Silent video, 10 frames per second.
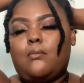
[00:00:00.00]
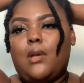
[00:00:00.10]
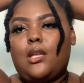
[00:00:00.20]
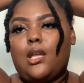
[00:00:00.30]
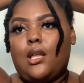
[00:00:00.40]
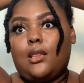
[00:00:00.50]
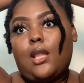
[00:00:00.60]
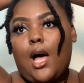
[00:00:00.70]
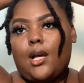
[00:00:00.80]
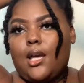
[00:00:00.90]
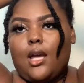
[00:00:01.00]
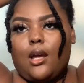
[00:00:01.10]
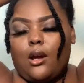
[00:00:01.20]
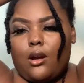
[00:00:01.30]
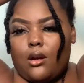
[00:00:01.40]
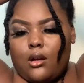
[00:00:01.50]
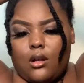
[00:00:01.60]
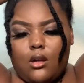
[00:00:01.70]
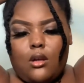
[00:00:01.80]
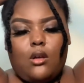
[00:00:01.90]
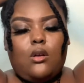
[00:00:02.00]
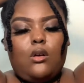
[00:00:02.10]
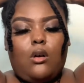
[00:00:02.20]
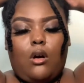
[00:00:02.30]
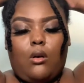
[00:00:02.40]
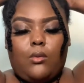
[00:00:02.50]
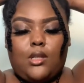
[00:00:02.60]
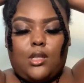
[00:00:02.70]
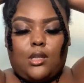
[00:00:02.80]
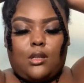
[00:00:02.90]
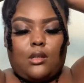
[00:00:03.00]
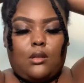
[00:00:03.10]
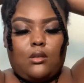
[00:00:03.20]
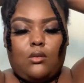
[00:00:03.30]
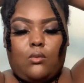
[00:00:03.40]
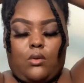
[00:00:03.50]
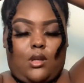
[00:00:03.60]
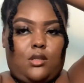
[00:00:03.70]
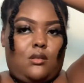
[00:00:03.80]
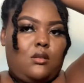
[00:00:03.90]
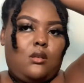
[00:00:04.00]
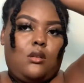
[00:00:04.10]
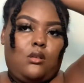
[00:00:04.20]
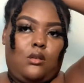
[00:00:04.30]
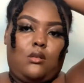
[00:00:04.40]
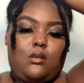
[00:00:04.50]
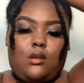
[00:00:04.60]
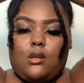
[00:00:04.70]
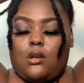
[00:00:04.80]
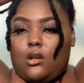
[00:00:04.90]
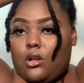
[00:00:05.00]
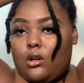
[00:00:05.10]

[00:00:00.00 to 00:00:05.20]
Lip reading: Well, because the beauty supply store I went to, I did not see any lock hair in Burgundy.